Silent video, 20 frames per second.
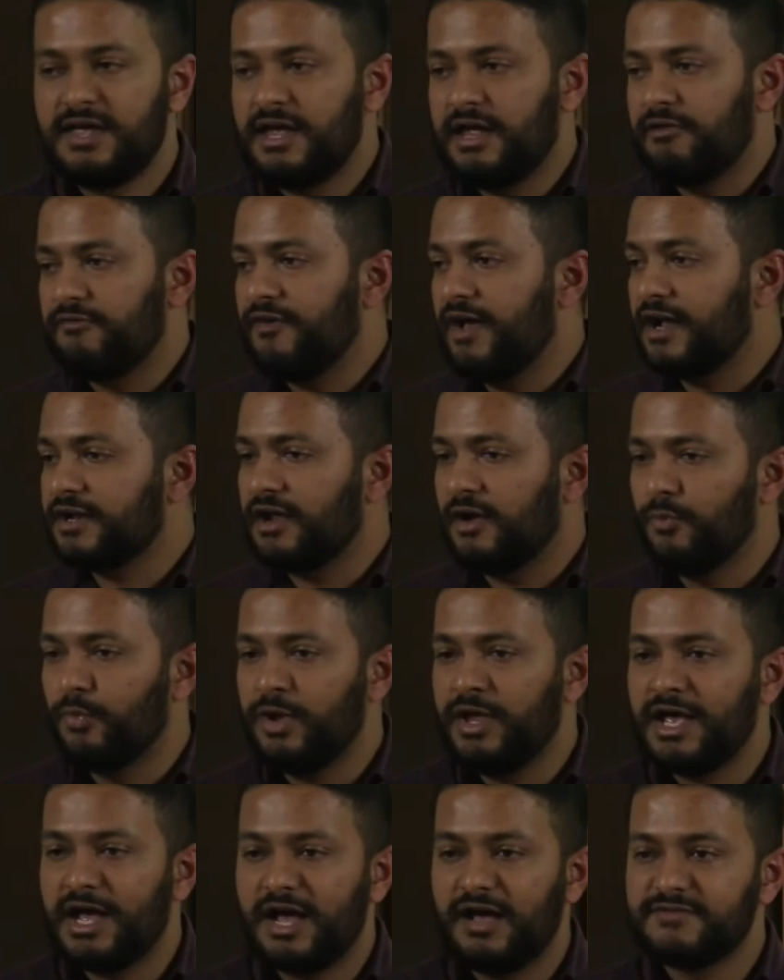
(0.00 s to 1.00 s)
In fact,
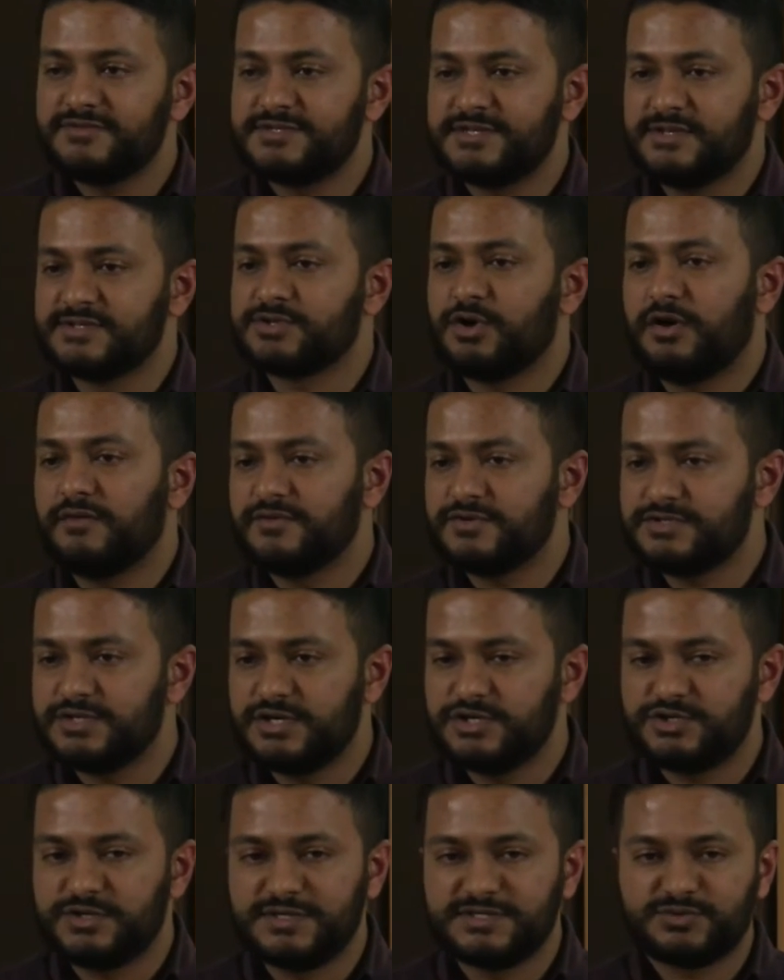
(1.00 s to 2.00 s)
we have sales
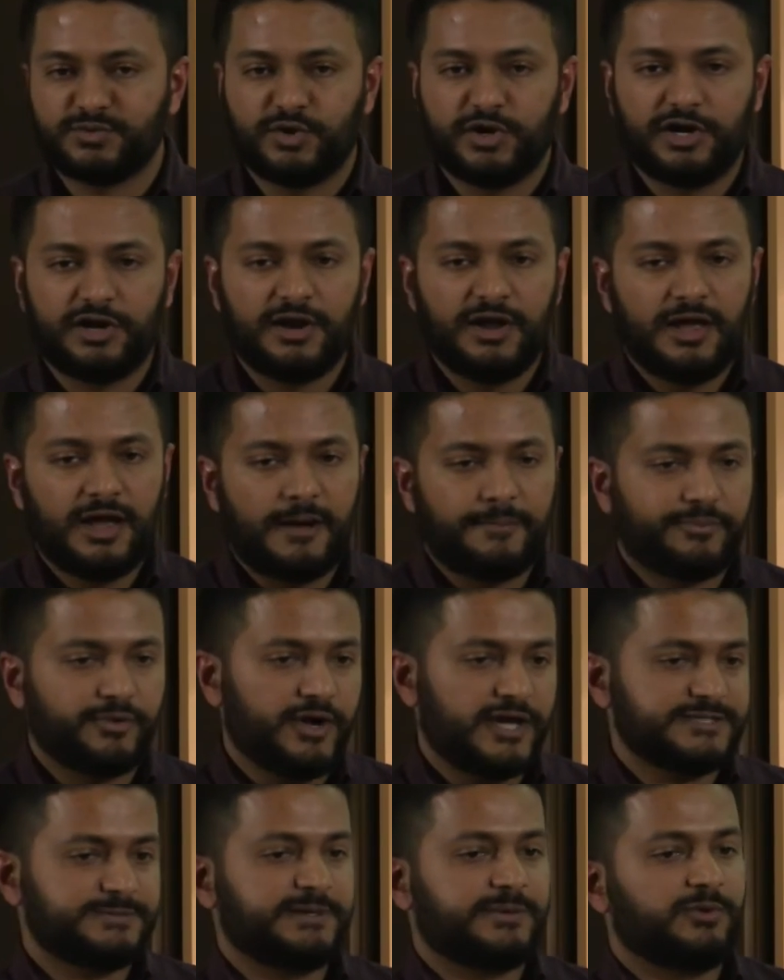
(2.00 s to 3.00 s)
conversations where a
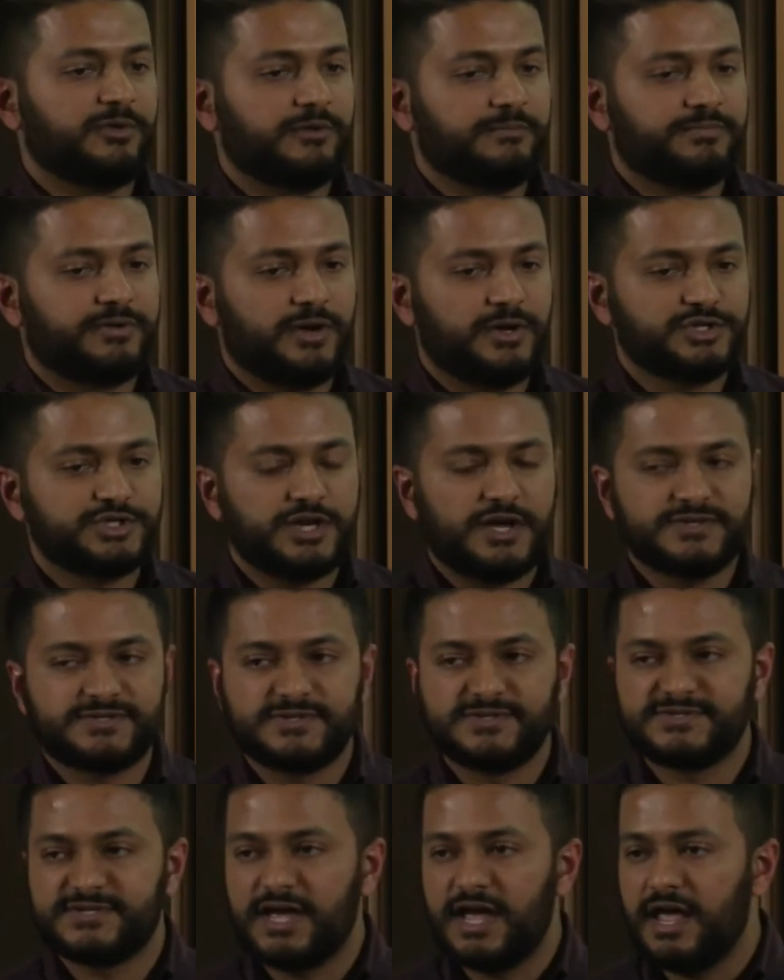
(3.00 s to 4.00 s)
prospect will approach us
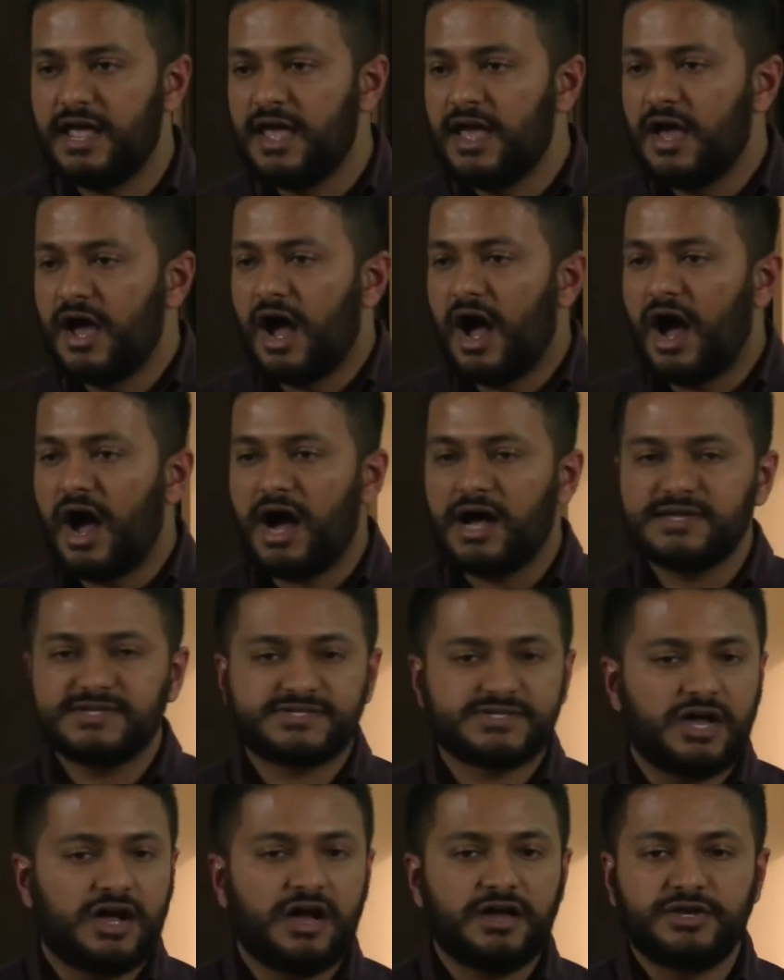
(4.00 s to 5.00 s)
and say, I
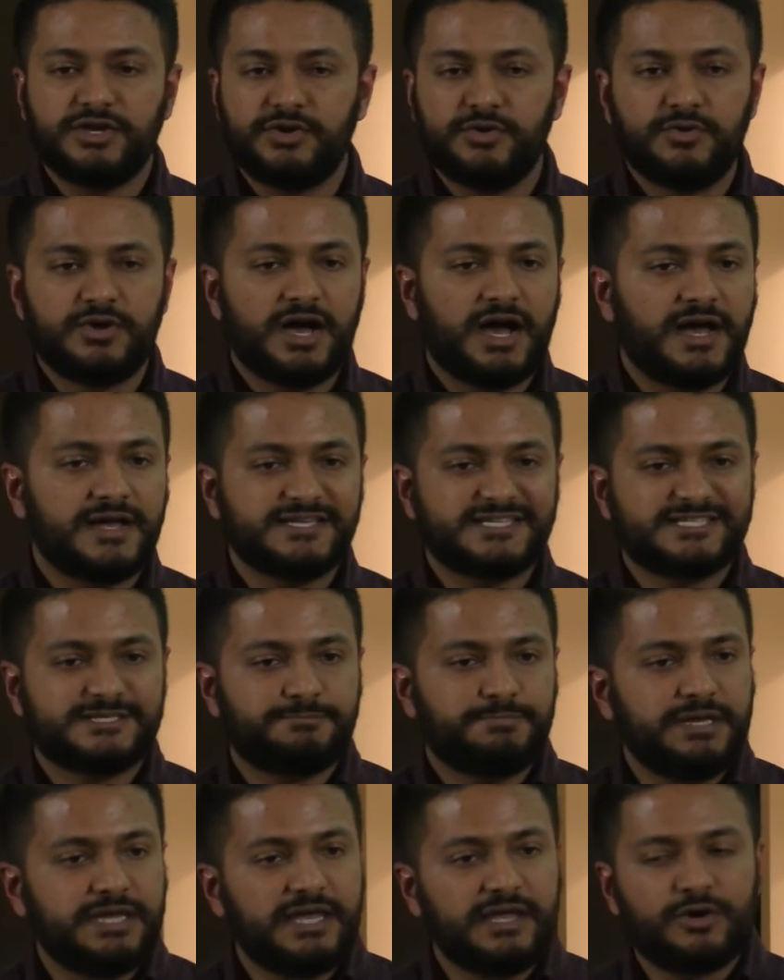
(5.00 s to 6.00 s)
saw you guys
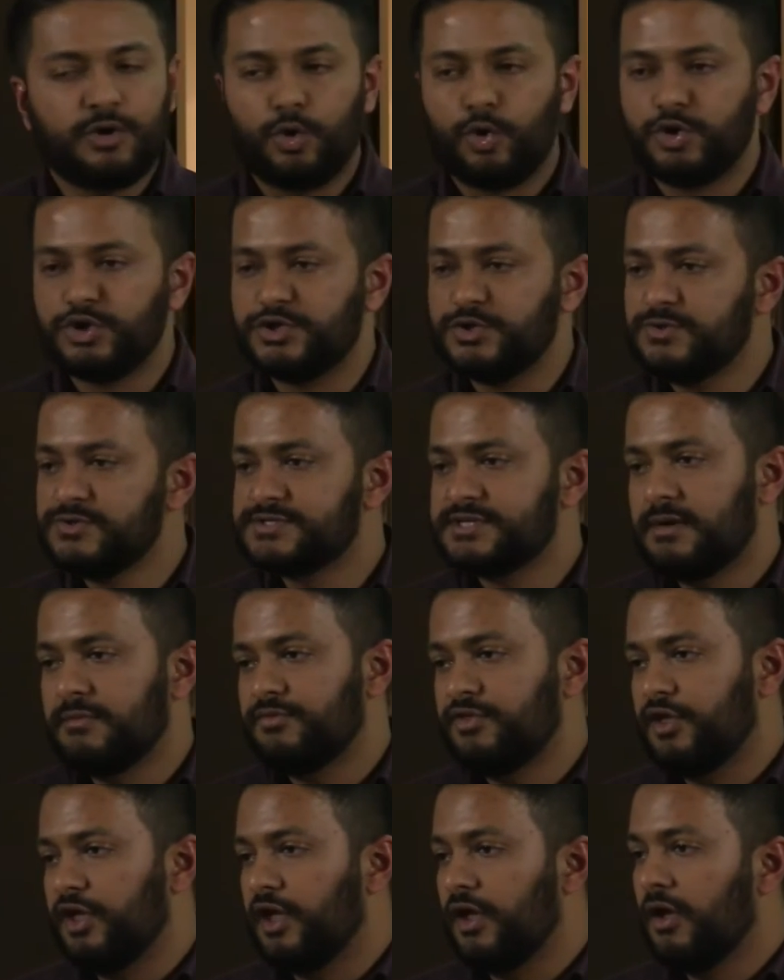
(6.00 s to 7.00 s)
speak or do
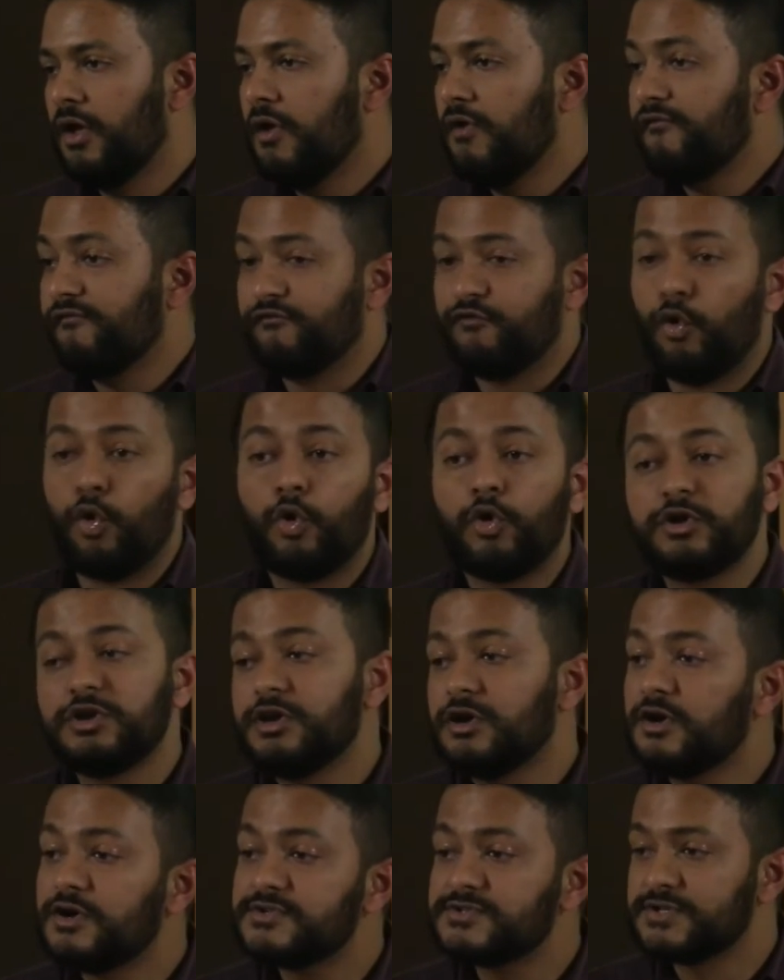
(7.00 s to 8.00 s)
something four
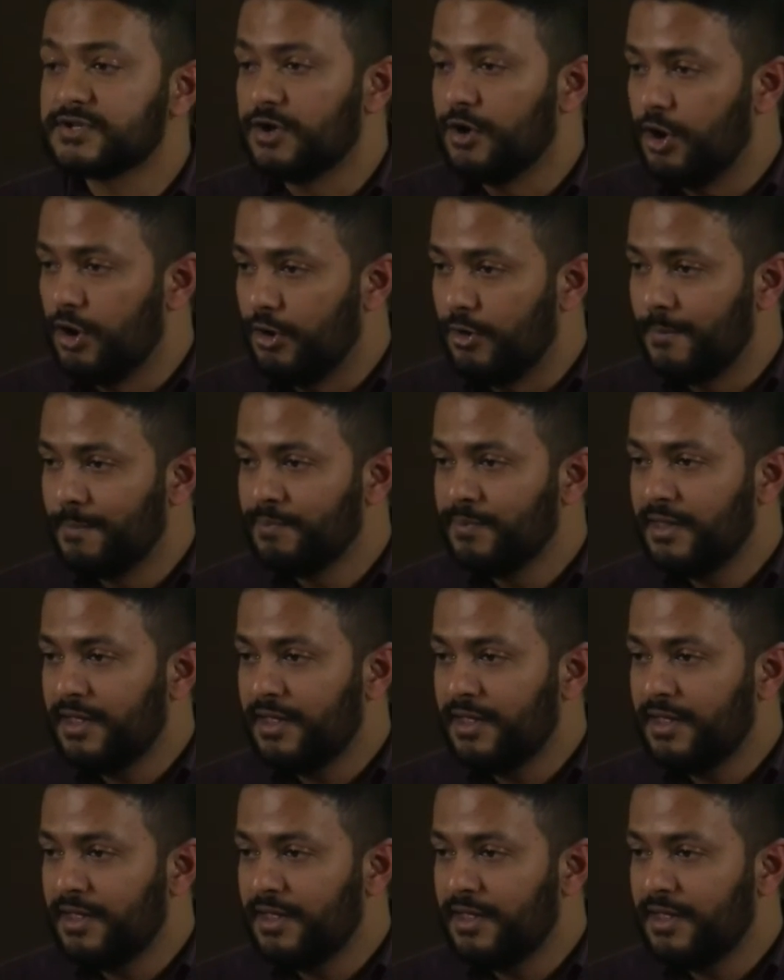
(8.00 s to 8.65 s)
years ago,